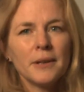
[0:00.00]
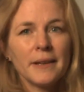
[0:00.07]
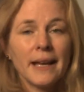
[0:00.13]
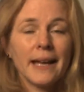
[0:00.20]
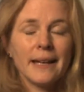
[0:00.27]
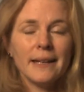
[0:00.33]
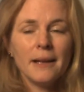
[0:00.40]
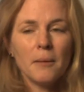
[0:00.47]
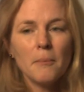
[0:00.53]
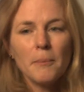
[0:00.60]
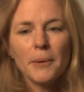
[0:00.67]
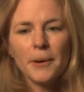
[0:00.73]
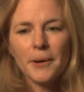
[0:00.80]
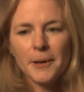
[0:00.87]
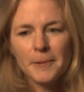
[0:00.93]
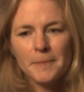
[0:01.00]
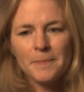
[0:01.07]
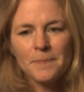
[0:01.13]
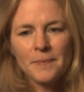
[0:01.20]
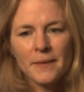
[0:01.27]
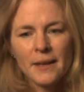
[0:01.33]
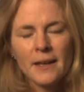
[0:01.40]
And that number
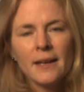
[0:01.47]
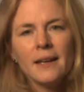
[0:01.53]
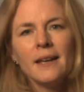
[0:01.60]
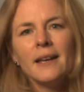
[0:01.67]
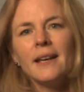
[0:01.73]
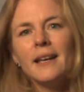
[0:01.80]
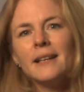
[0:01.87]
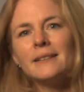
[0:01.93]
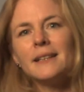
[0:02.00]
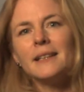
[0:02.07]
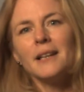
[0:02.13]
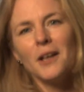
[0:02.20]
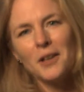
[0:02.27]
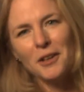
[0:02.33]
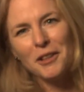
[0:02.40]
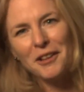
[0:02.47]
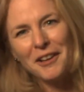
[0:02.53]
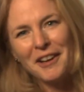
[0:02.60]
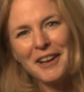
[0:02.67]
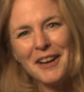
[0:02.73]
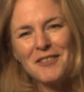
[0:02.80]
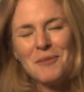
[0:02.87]
is another
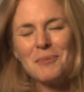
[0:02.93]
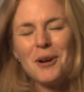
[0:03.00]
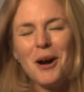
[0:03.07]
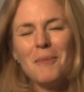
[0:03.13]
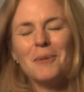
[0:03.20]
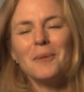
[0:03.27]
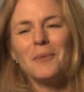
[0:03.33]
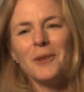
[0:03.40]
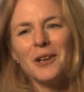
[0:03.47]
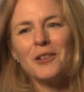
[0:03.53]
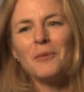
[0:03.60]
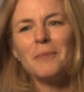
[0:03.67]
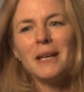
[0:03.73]
thing I have a problem with.